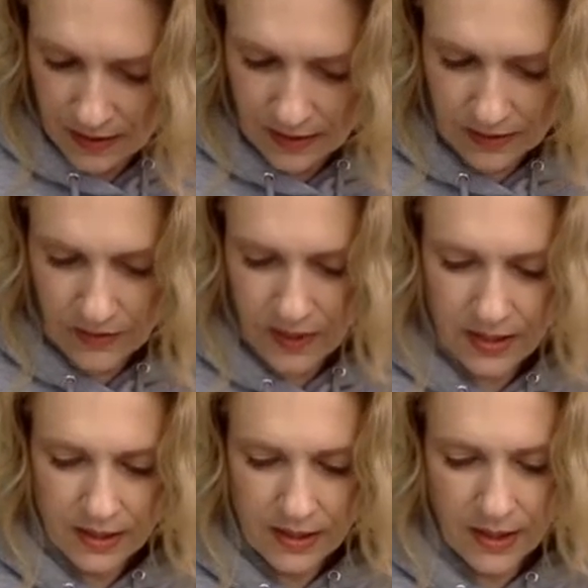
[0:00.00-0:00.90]
So I
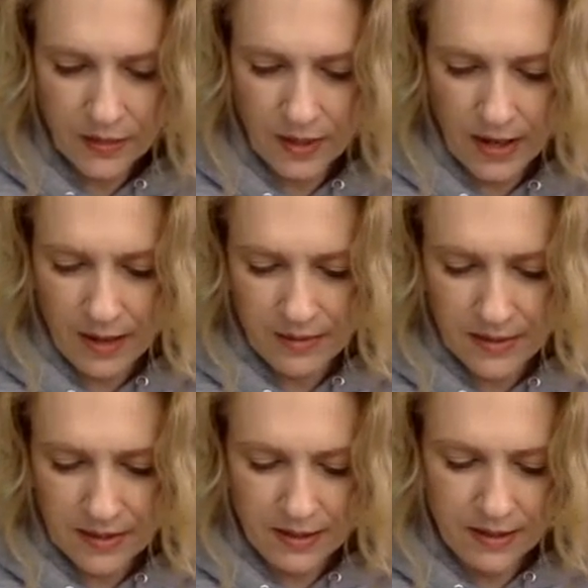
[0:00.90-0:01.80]
kind of like what
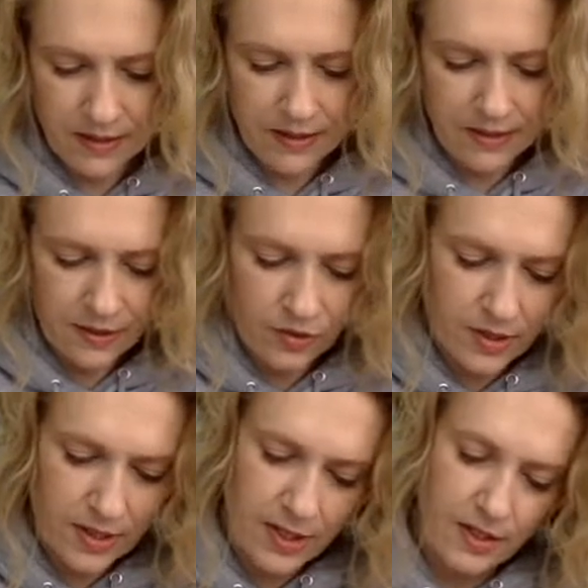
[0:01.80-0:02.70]
happened there. That's an
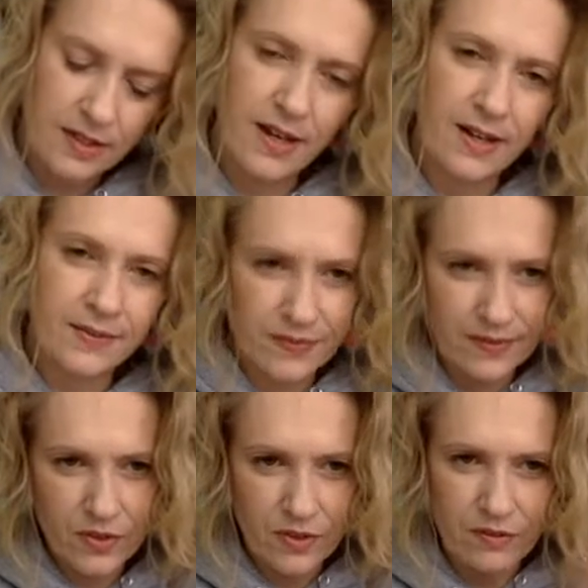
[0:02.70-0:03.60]
interesting, it's
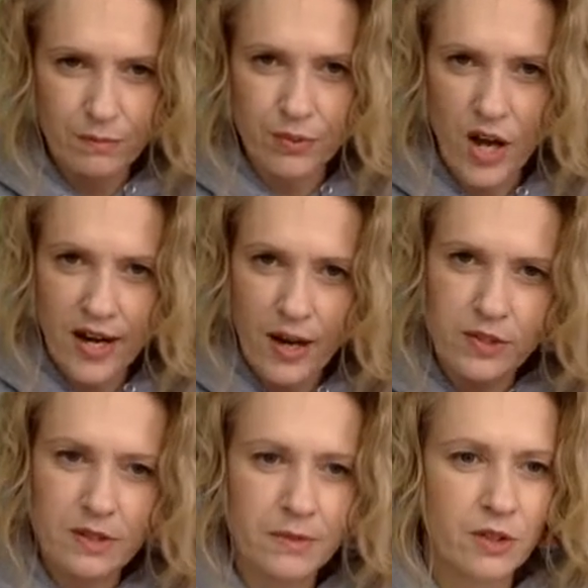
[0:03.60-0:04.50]
sort of brought out
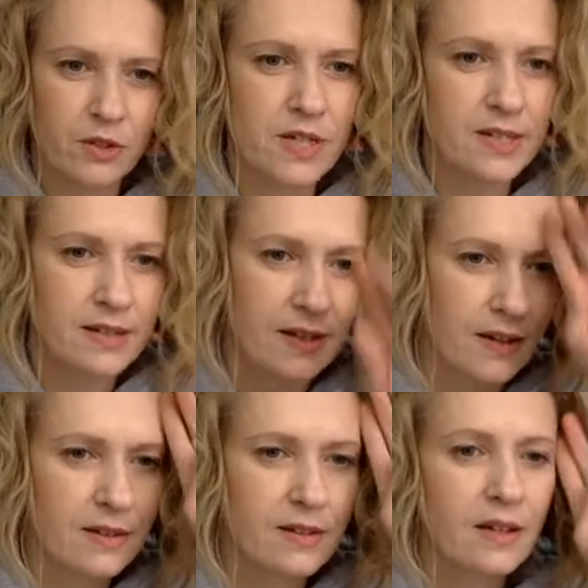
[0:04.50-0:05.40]
some of the creases in
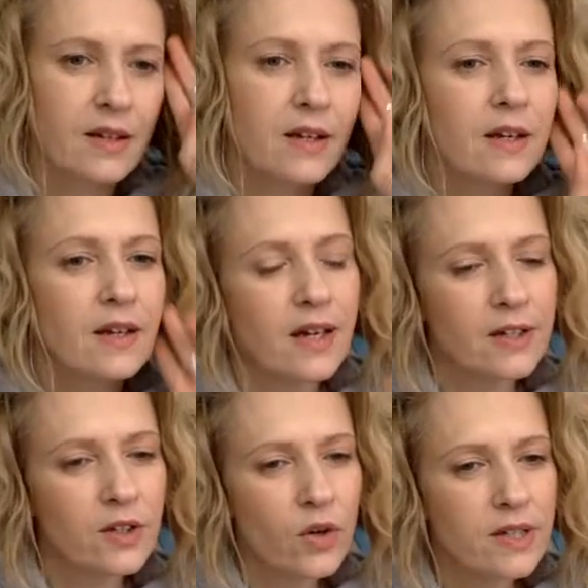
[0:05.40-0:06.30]
it.
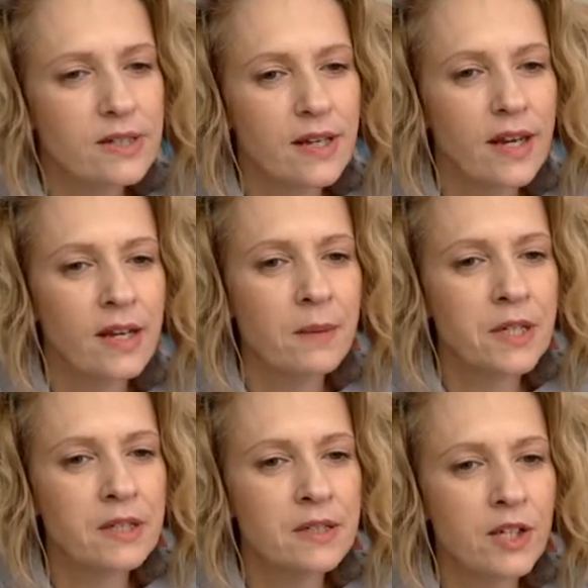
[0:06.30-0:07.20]
And Courtney's saying, I'm
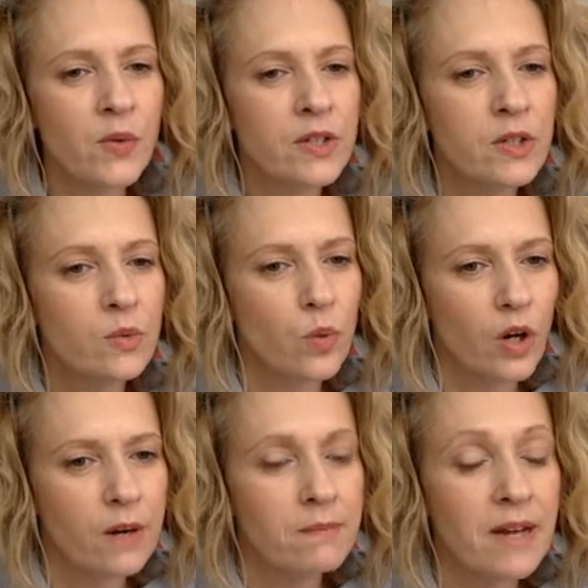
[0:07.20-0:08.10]
continuing to
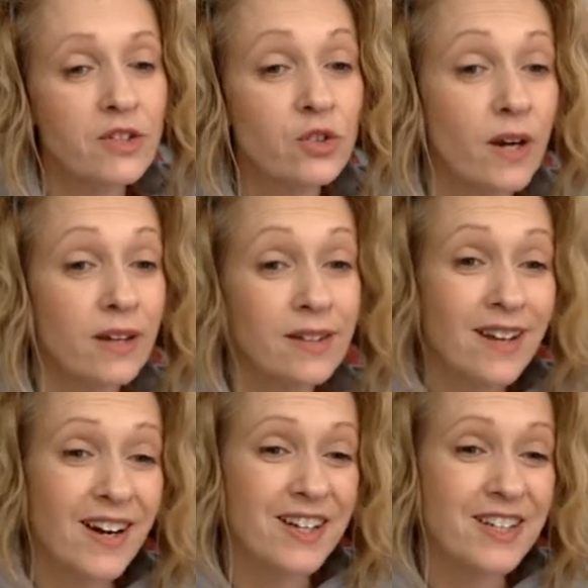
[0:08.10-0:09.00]
work on my strength
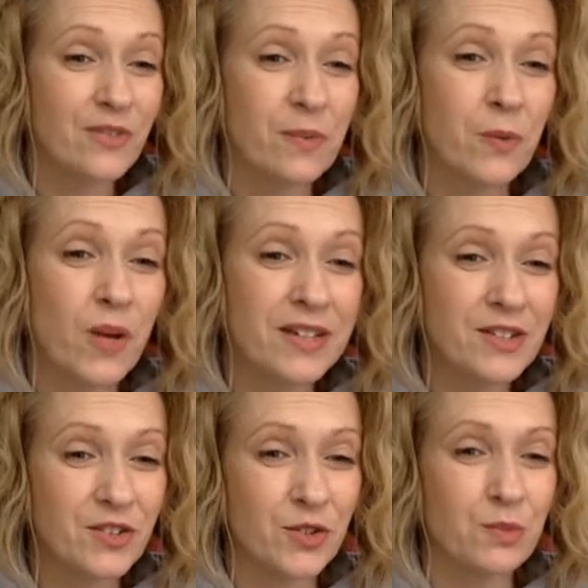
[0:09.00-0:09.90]
cards from the
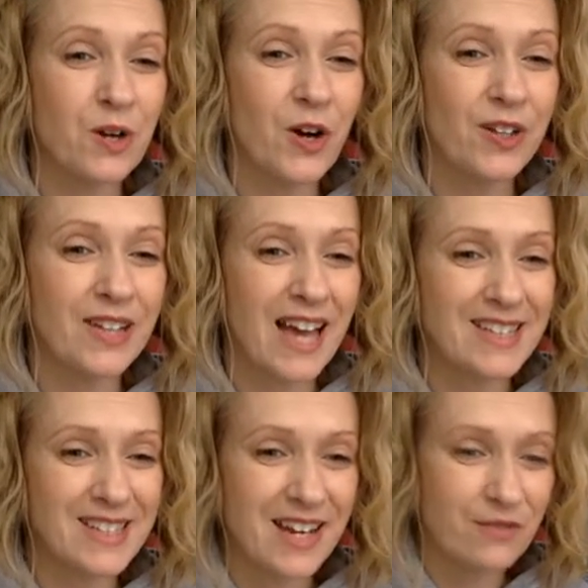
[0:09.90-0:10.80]
wellness Zoom call
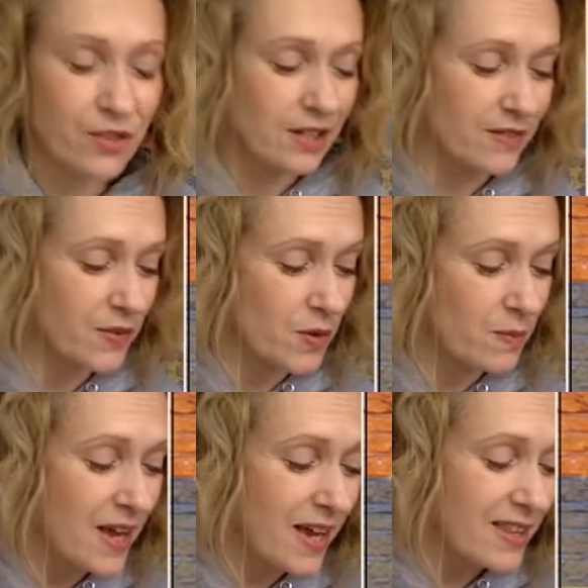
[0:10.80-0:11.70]
last night for the living room.
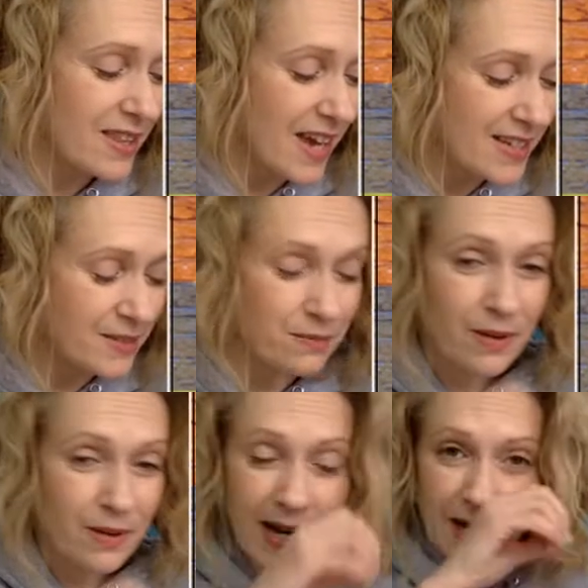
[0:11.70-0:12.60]
That's
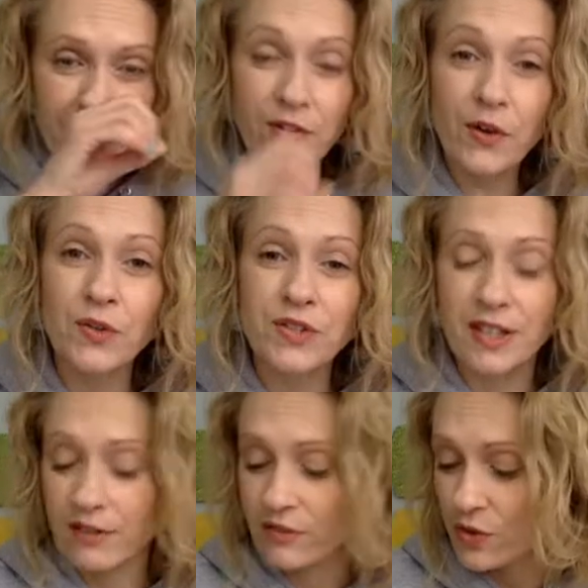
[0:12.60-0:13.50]
right, folks.
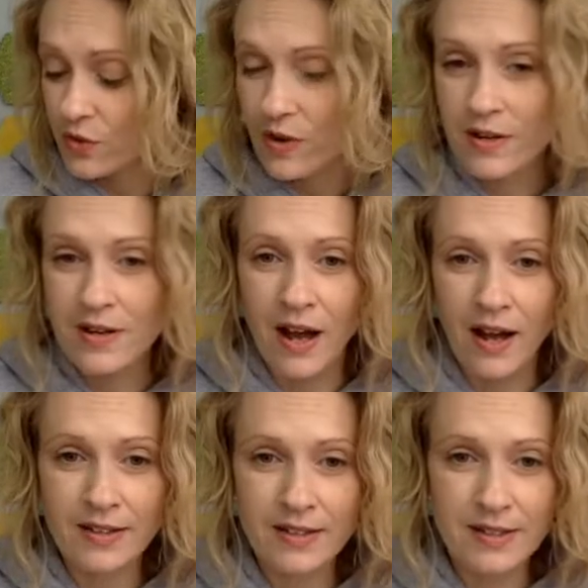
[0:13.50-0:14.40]
If you are
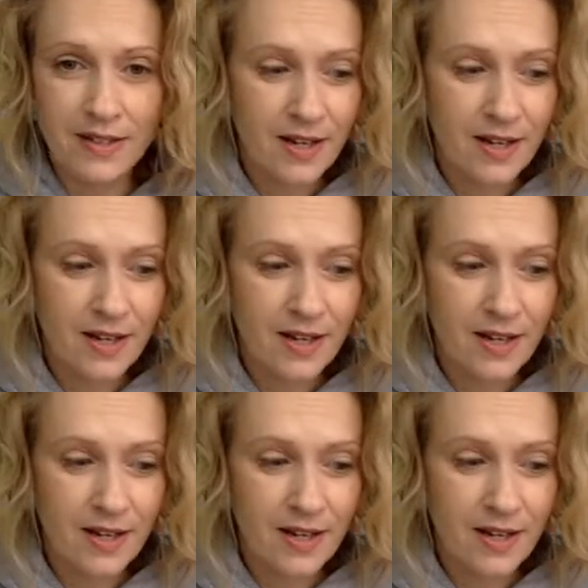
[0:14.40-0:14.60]
not